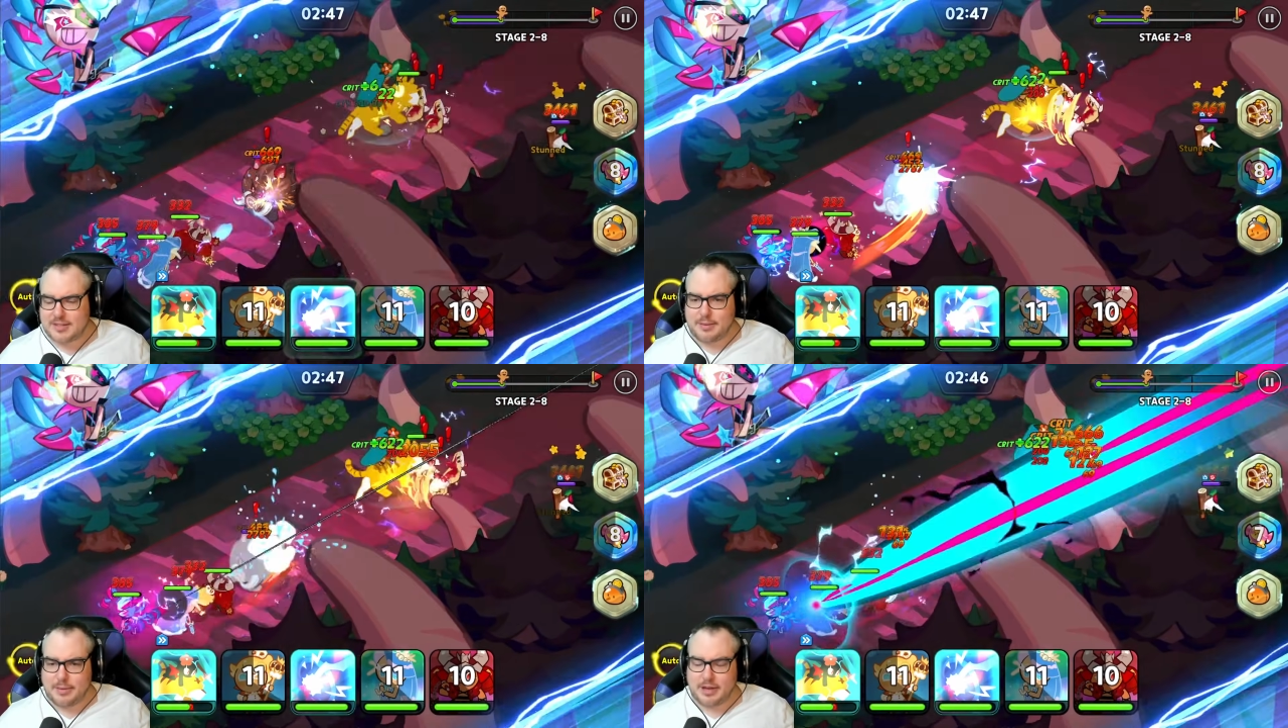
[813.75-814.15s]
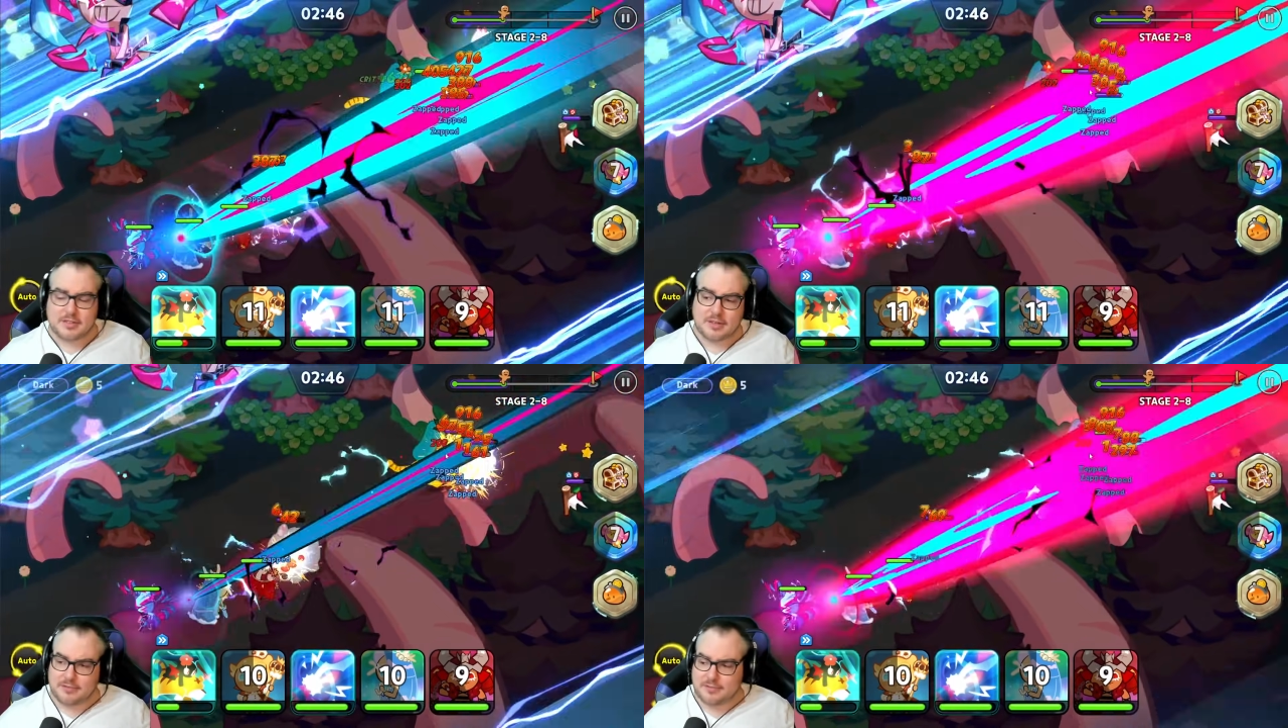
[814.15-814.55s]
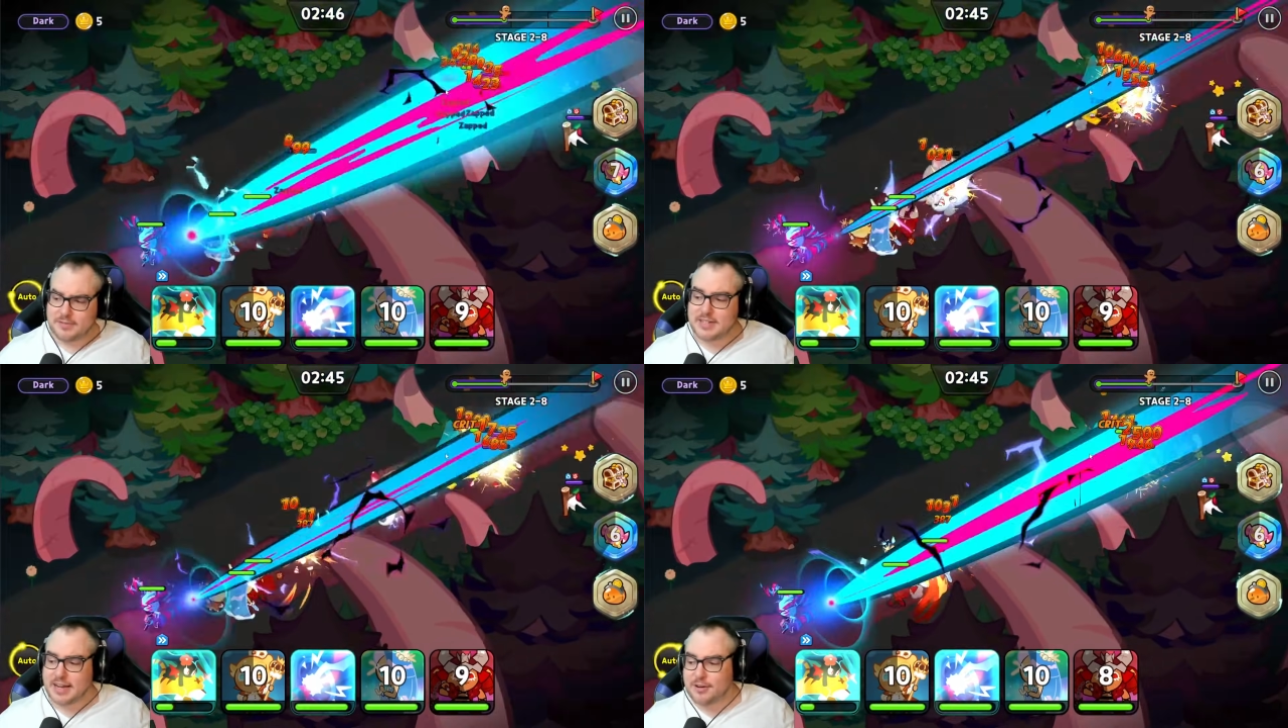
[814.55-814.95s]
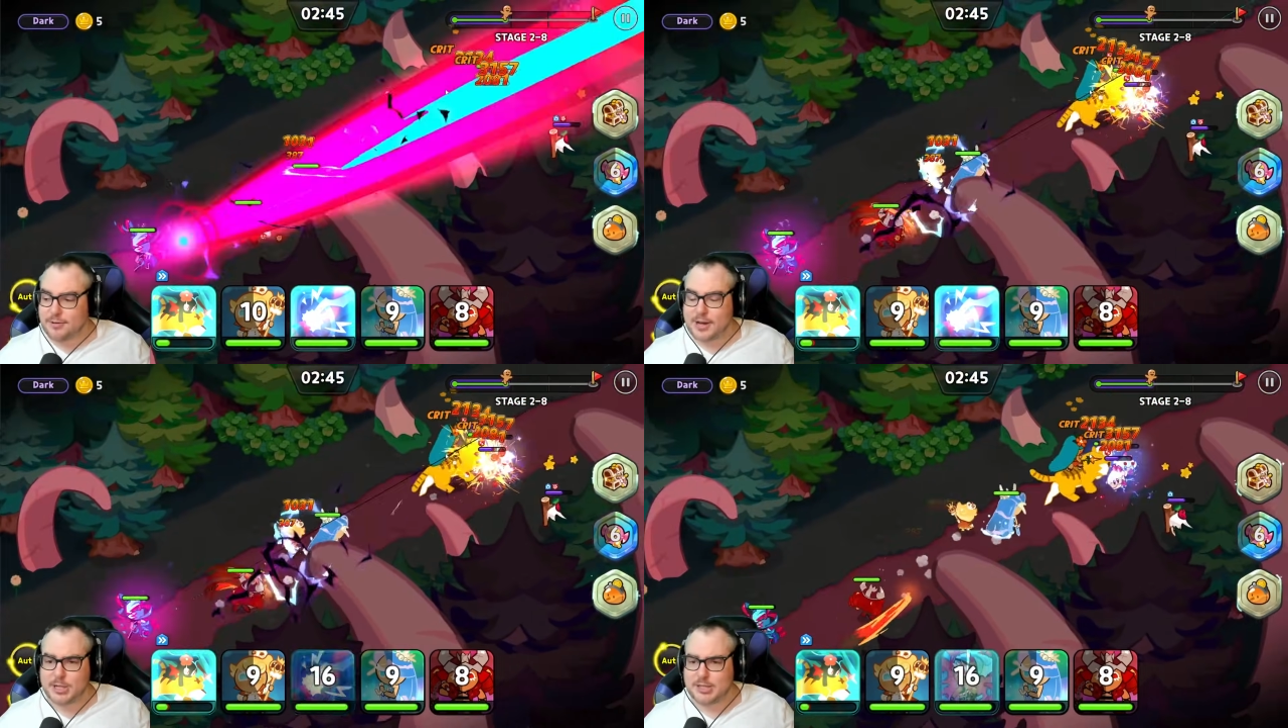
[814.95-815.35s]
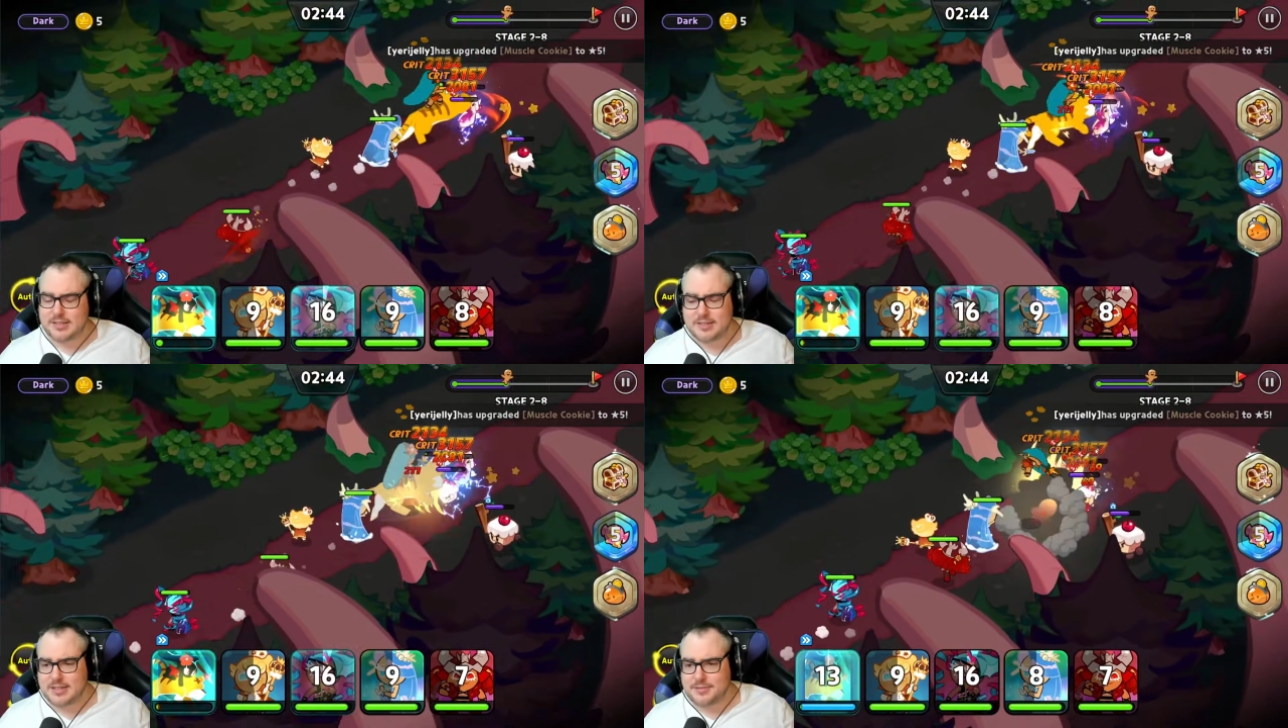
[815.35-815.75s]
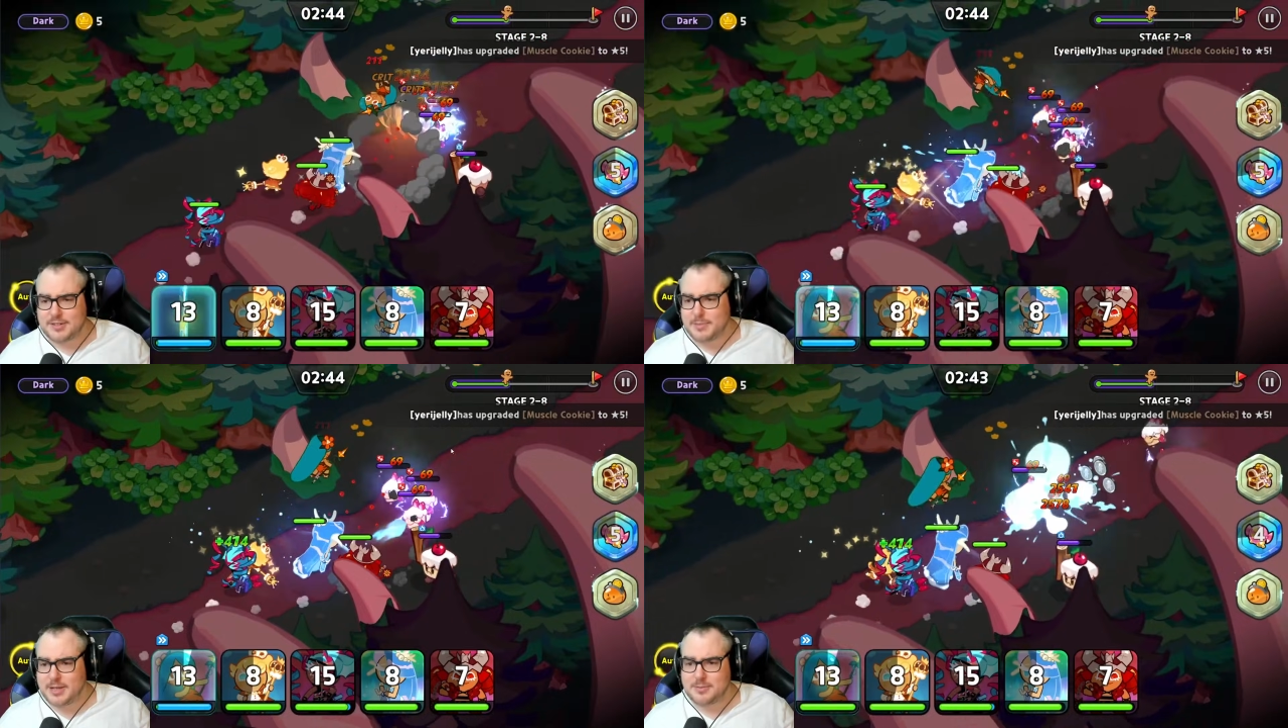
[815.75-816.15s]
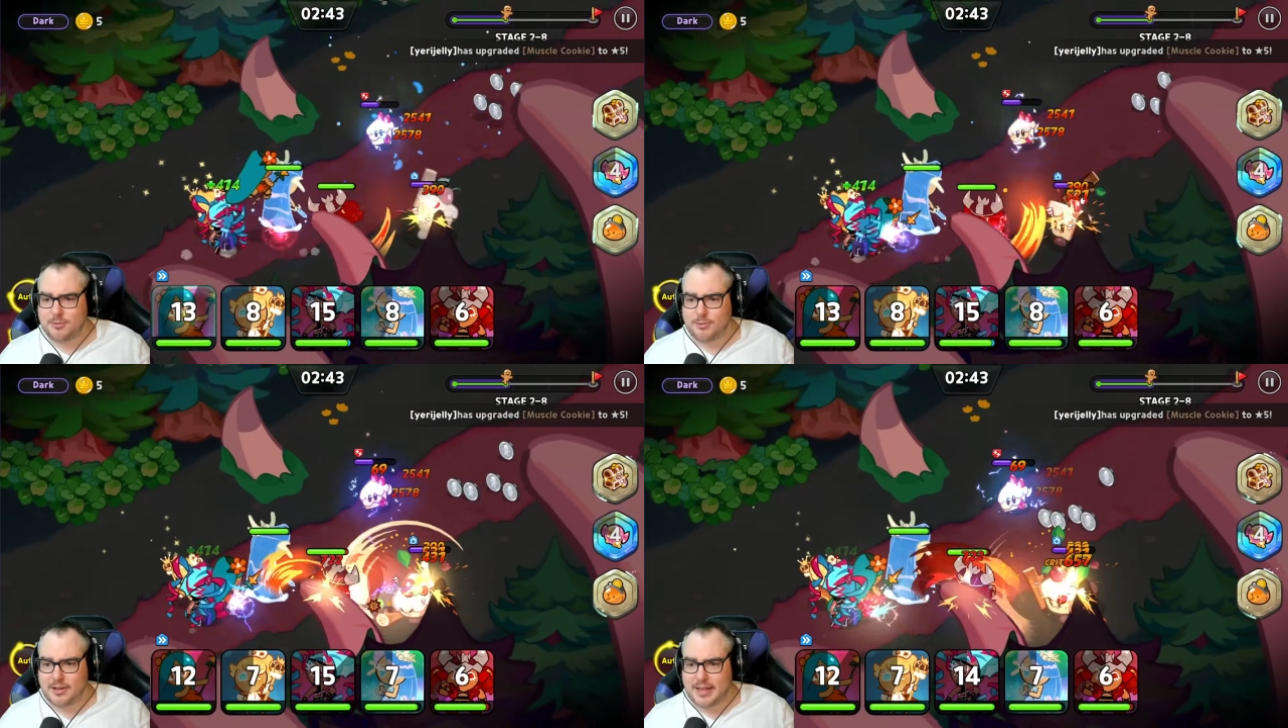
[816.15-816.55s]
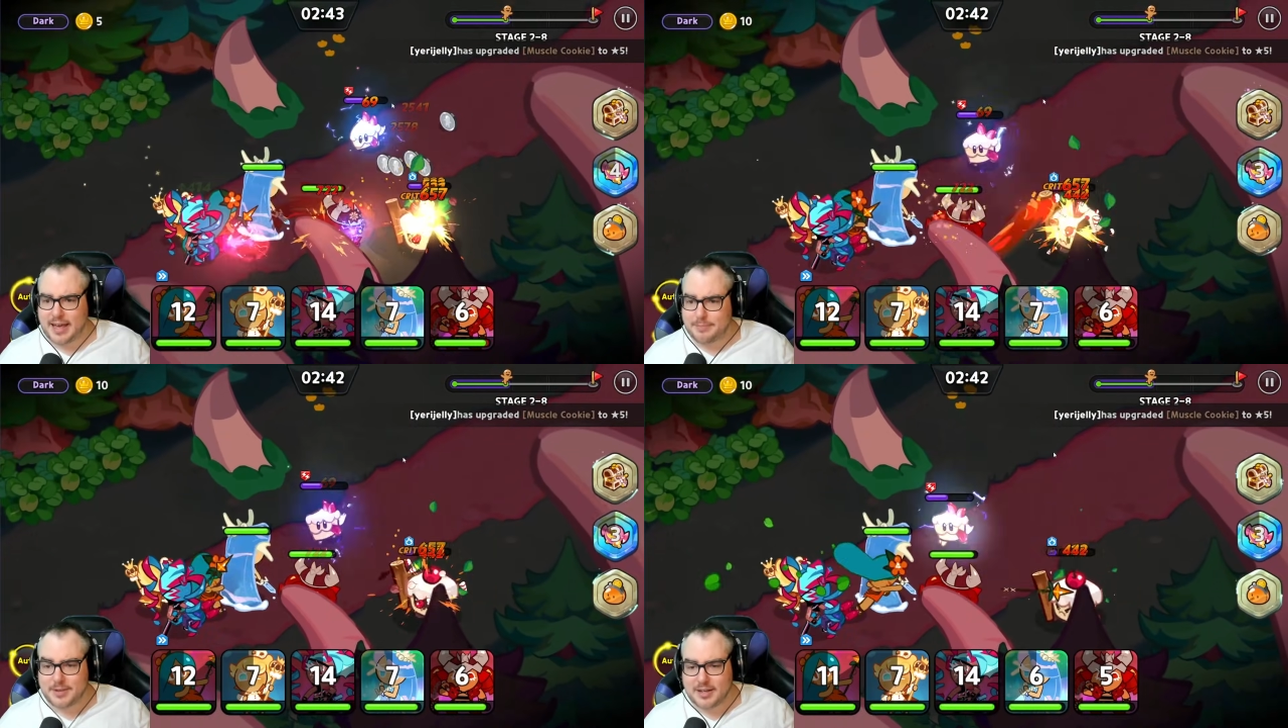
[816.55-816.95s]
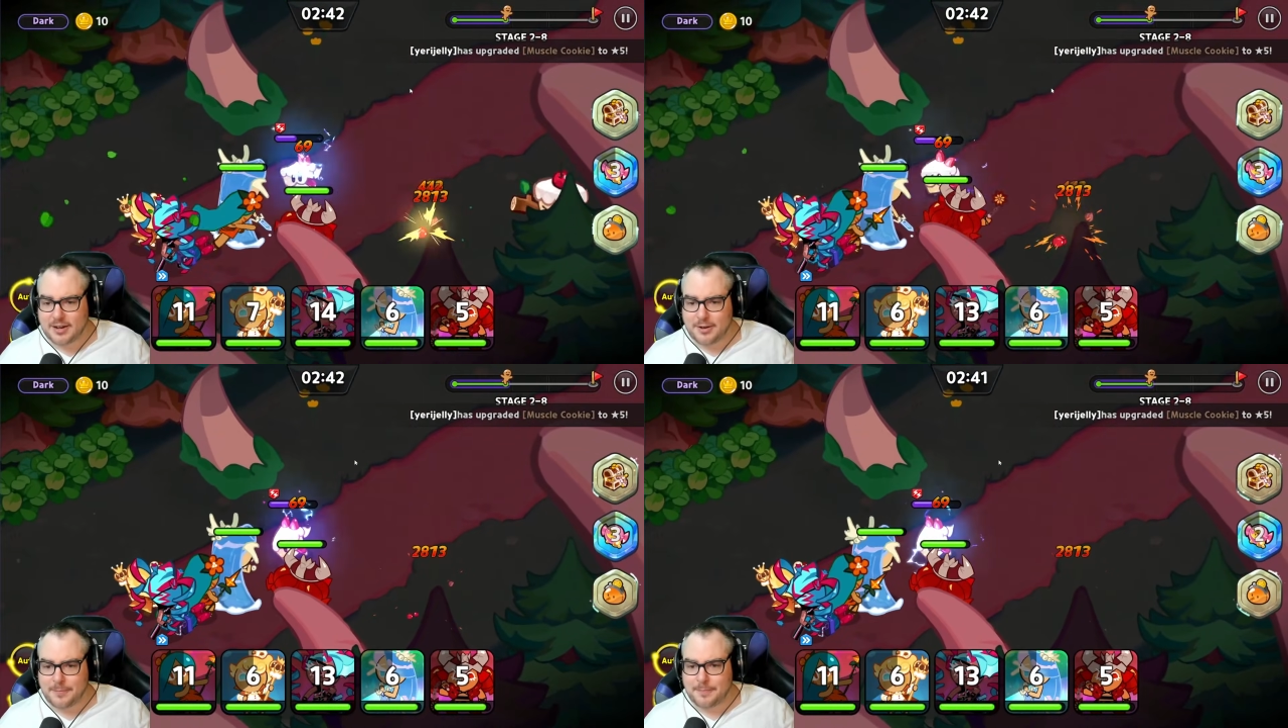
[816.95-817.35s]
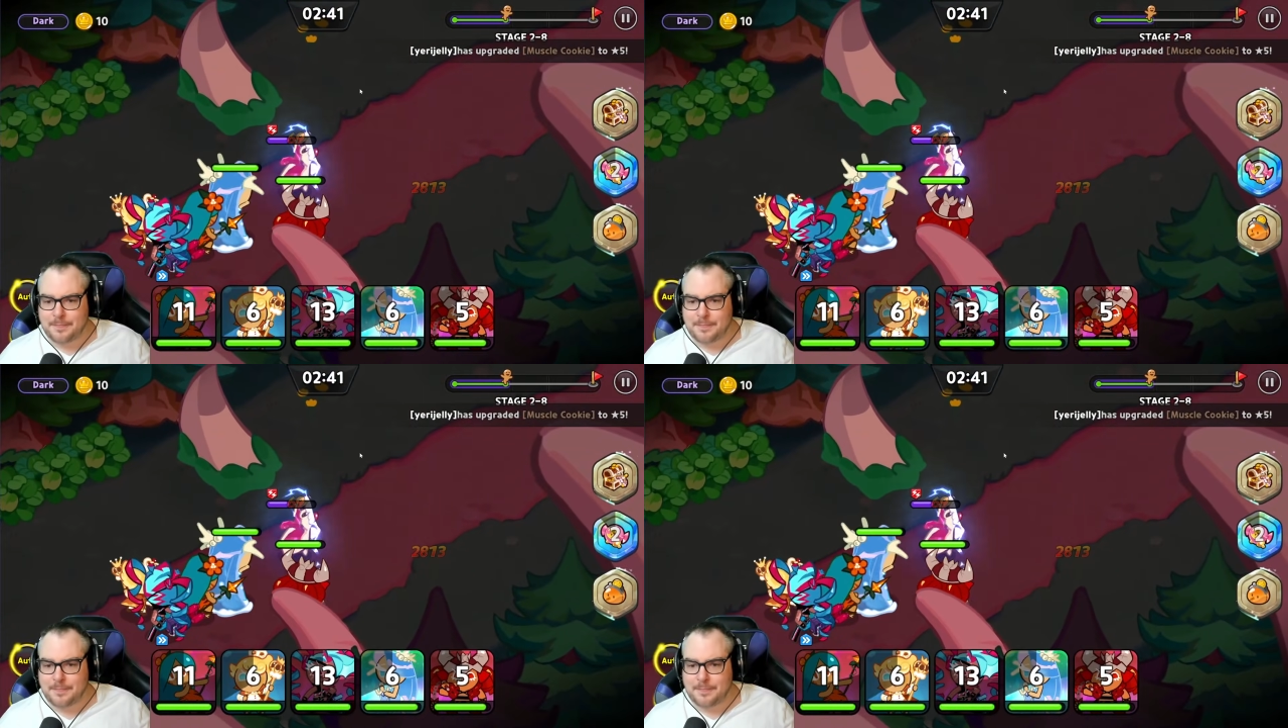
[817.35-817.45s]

the amount of decorations and stuff just makes me real happy, you know.